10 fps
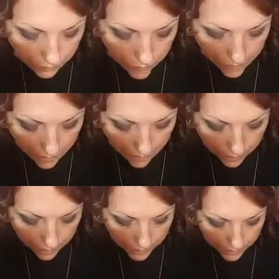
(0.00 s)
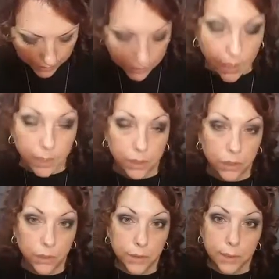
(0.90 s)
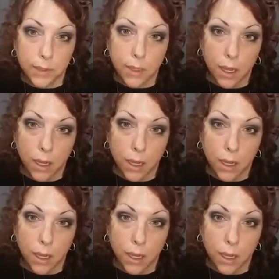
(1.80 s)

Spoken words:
For my eyebrows, I use,